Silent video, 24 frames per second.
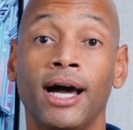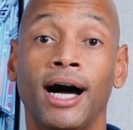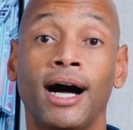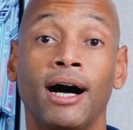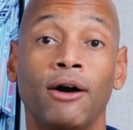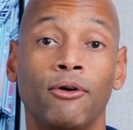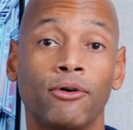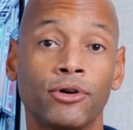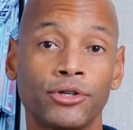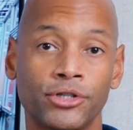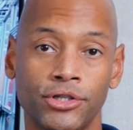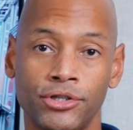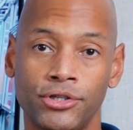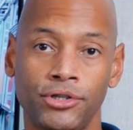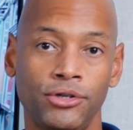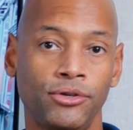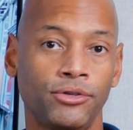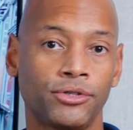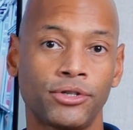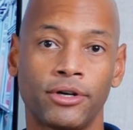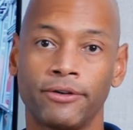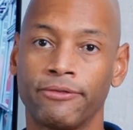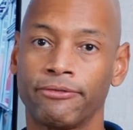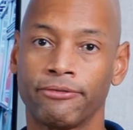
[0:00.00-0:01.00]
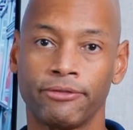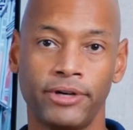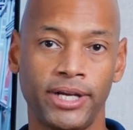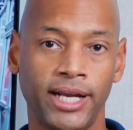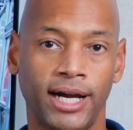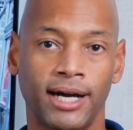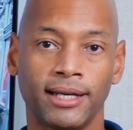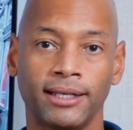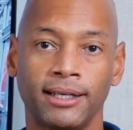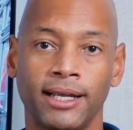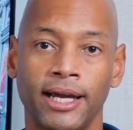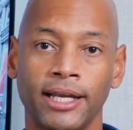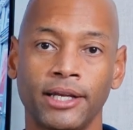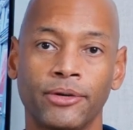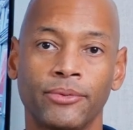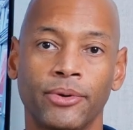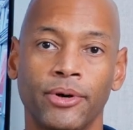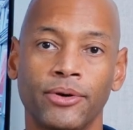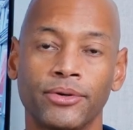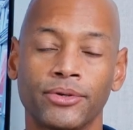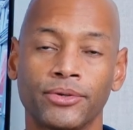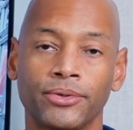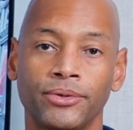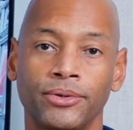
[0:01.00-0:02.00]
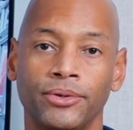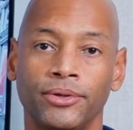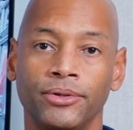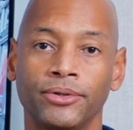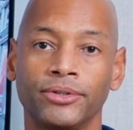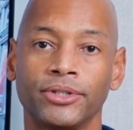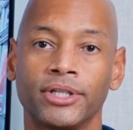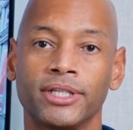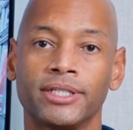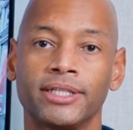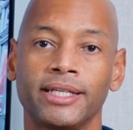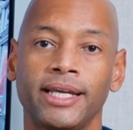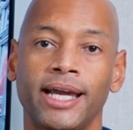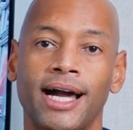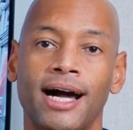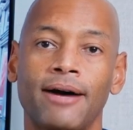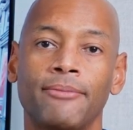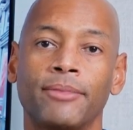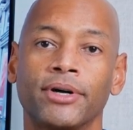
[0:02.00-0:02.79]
uh, or just use our free online quote tool to see how